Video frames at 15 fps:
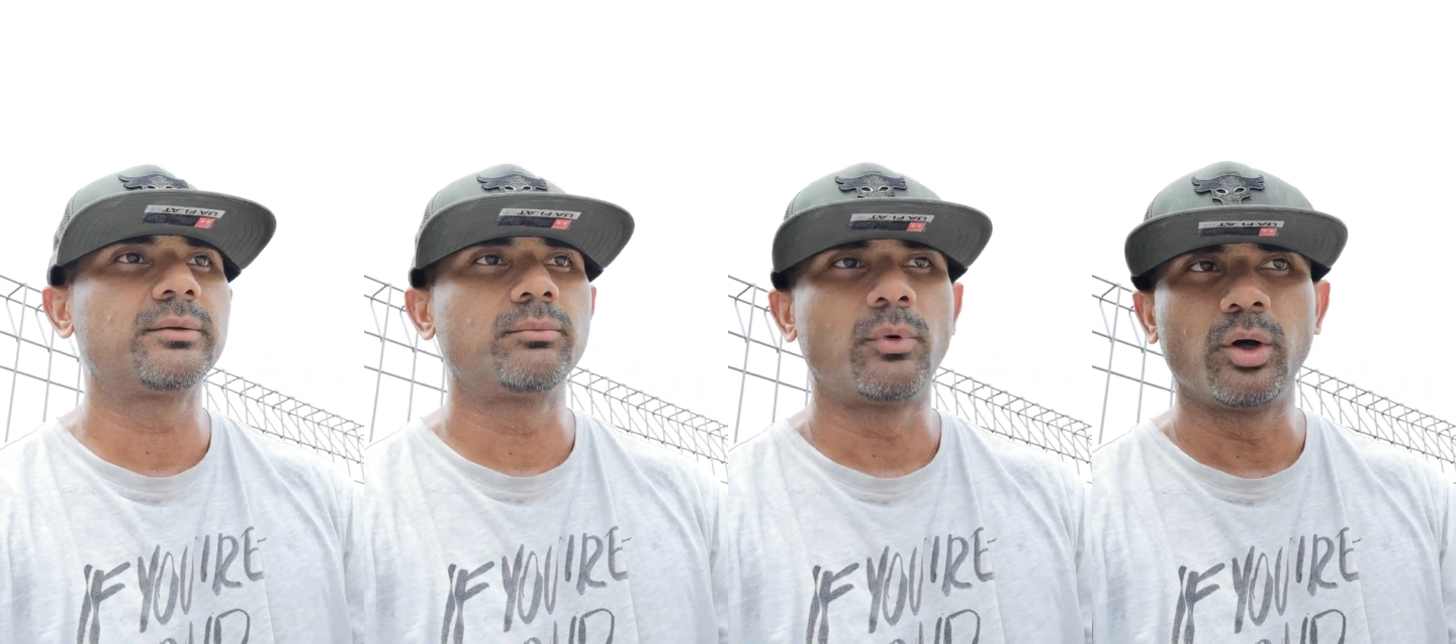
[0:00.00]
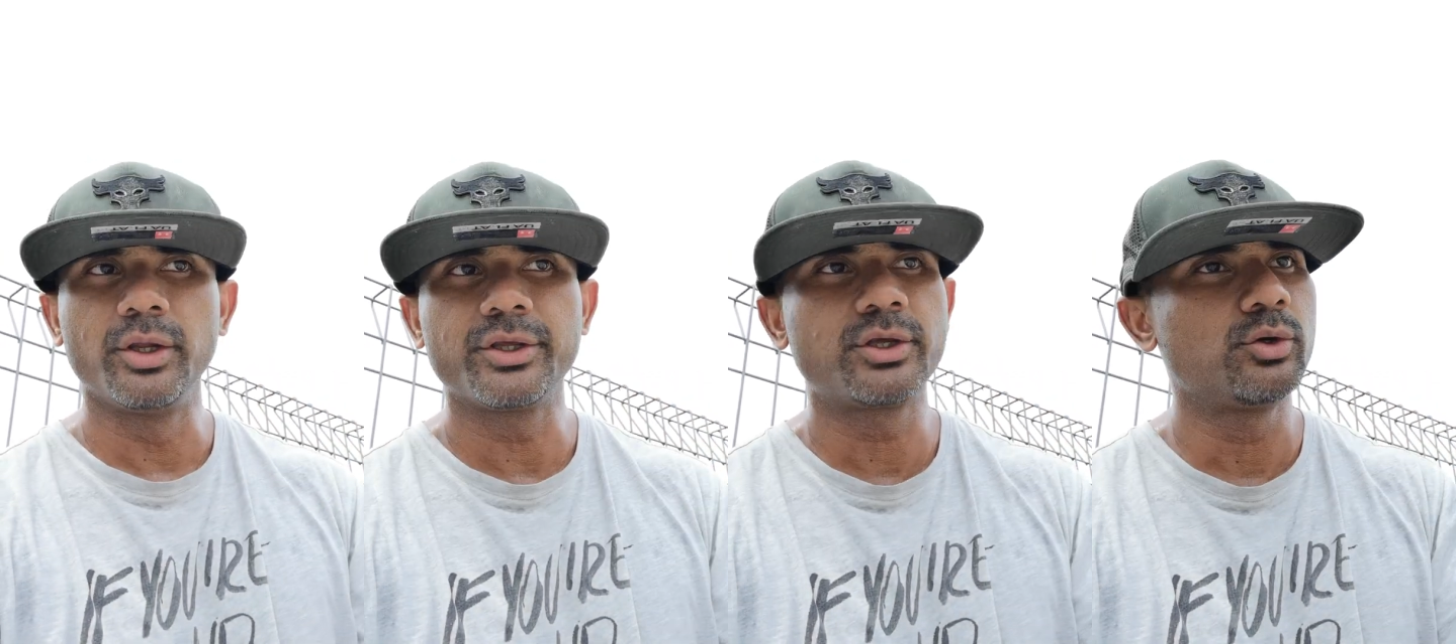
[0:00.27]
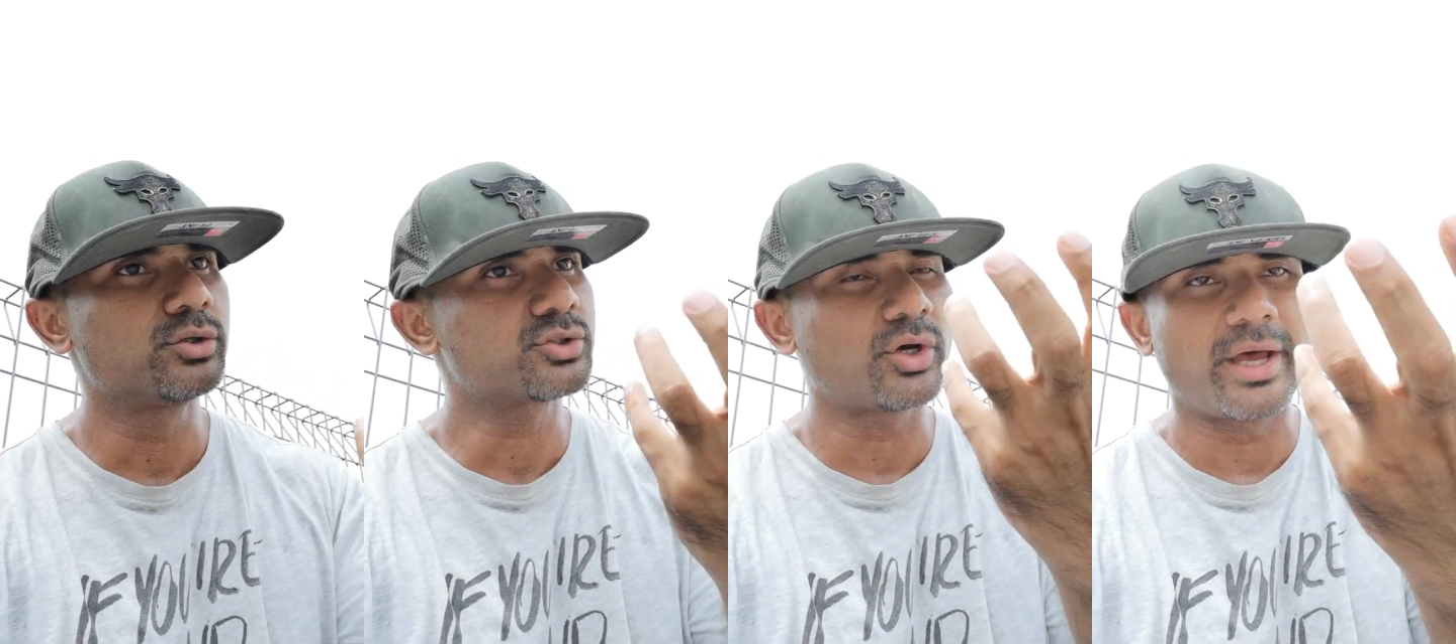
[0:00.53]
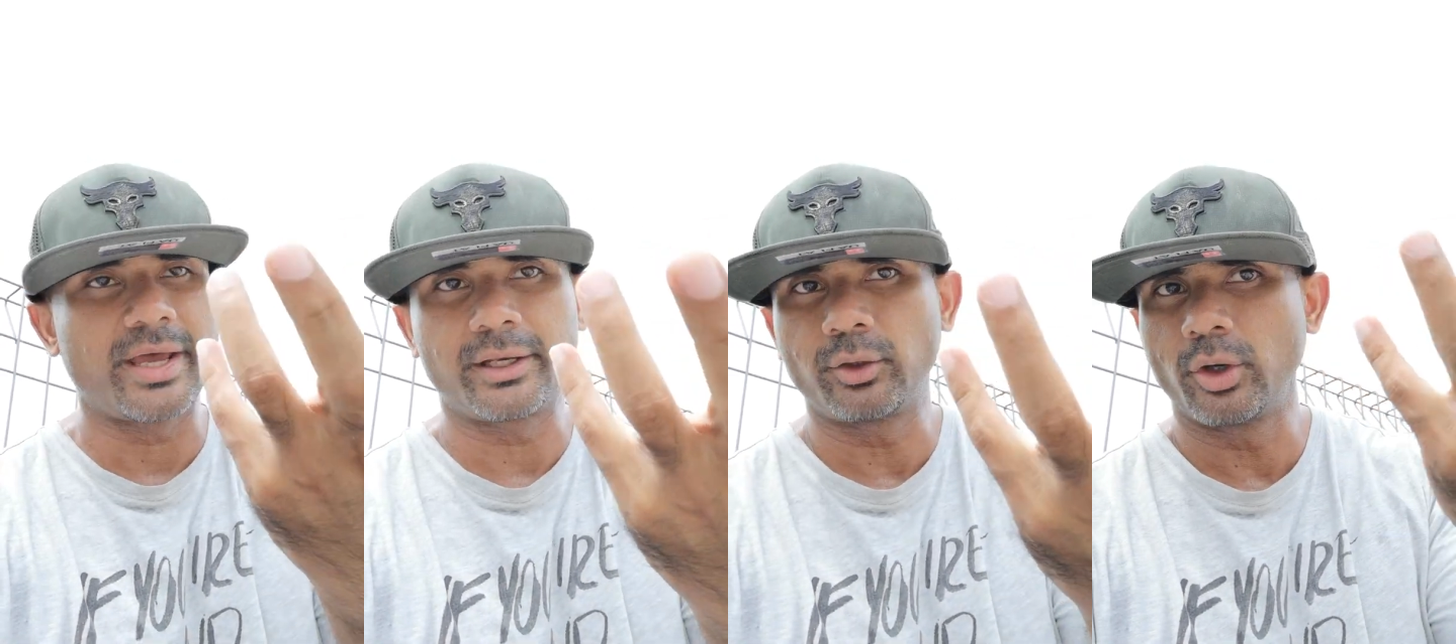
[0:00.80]
molecules or
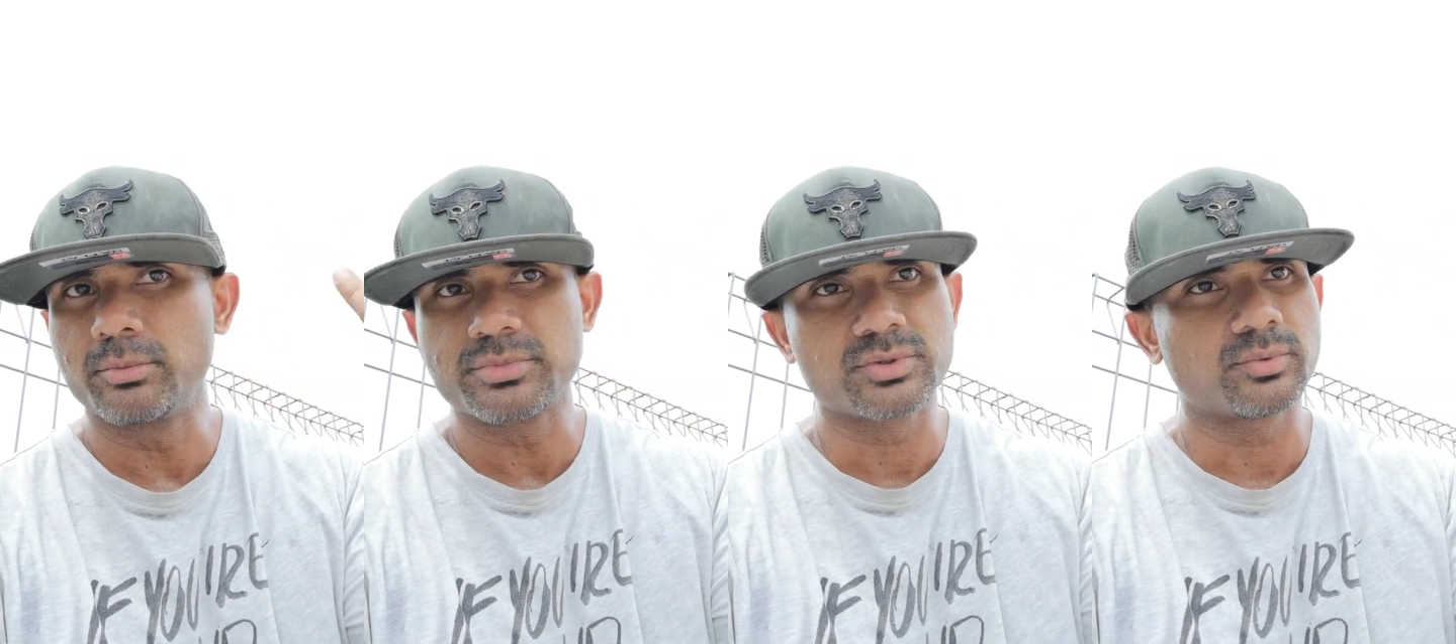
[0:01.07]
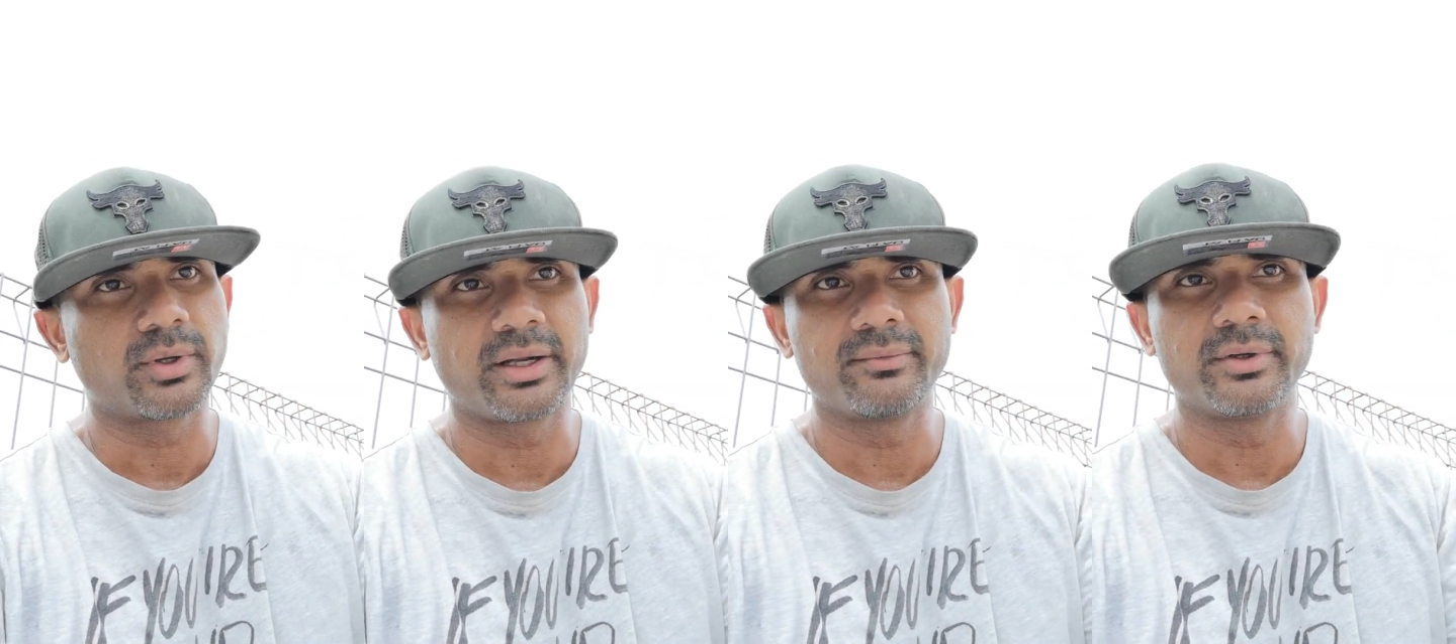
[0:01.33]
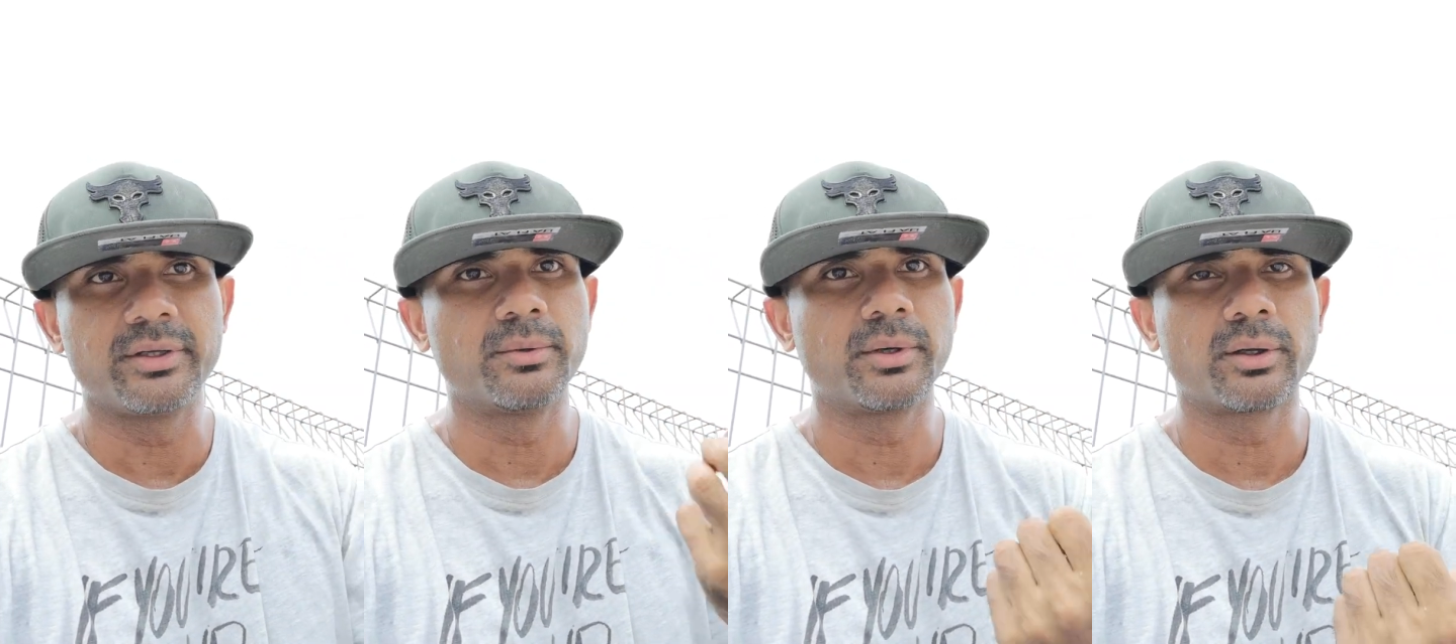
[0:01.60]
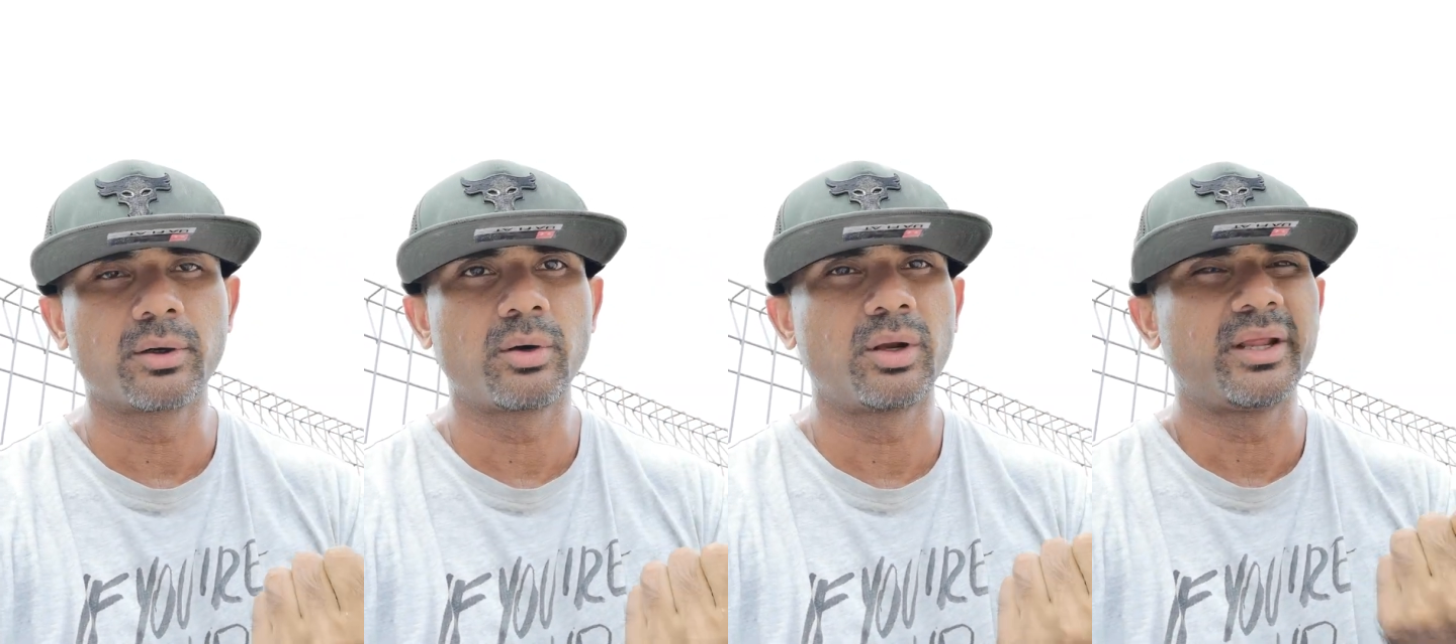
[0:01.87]
atoms, whatever you
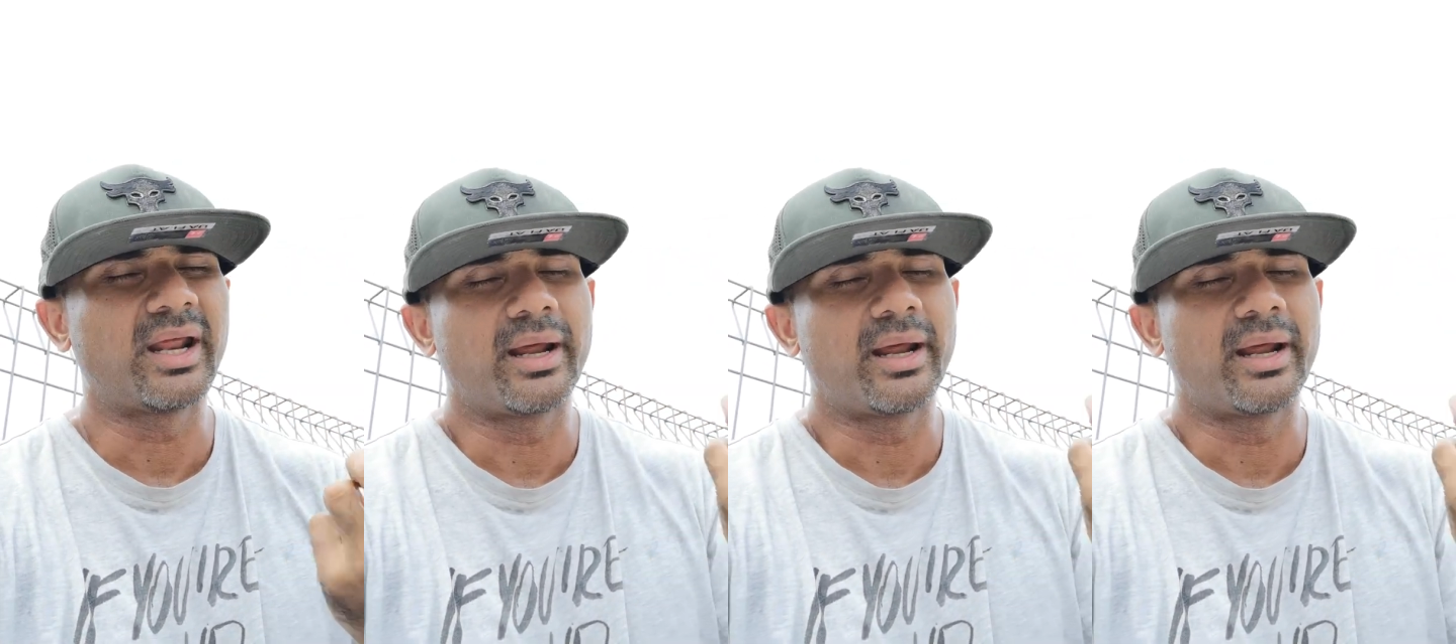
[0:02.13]
want to call it.